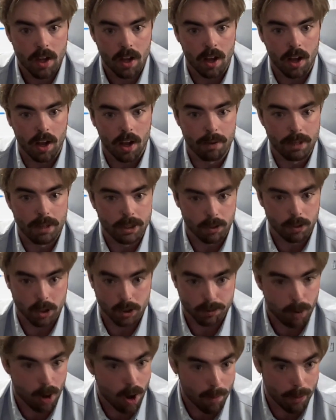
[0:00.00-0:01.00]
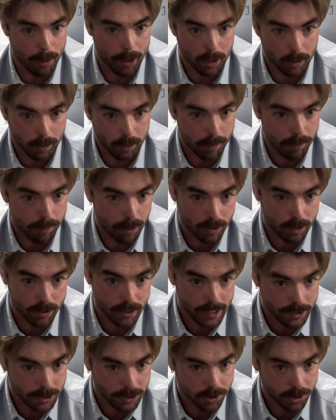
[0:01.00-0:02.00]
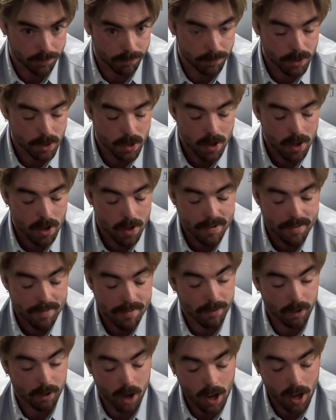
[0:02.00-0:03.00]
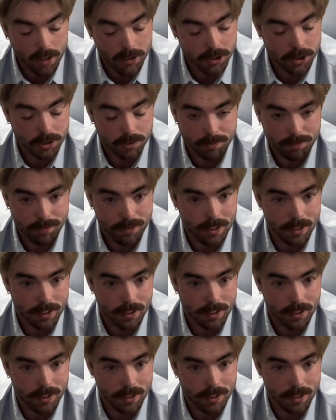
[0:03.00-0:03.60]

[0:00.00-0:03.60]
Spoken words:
as well as pulmonary rehabilitation. For us,